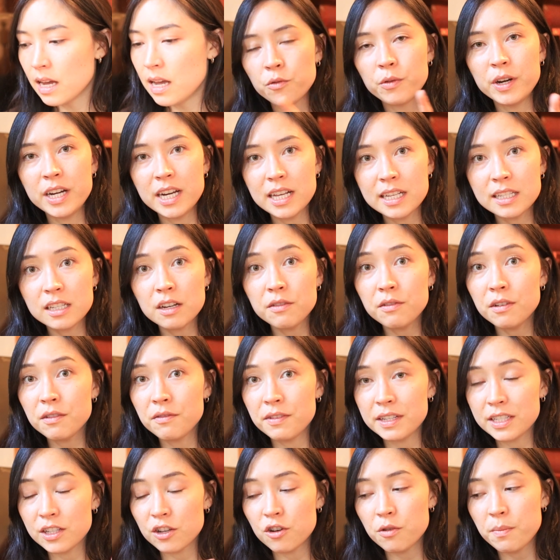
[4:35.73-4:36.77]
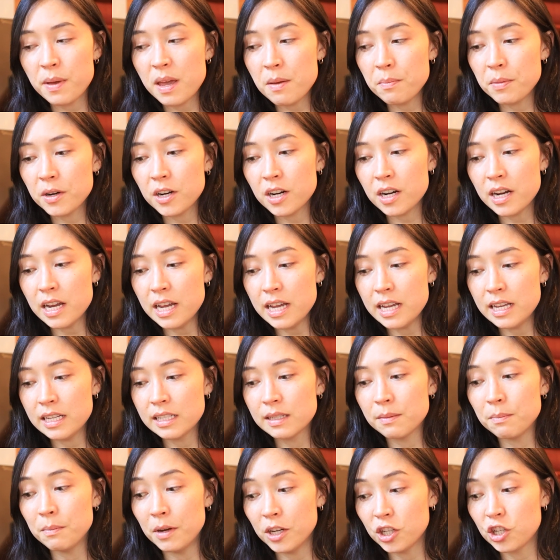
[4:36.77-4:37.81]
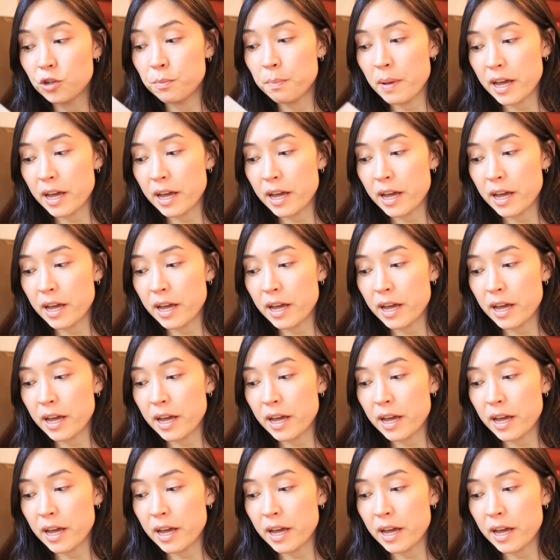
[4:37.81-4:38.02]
reading stuff on physical paper is much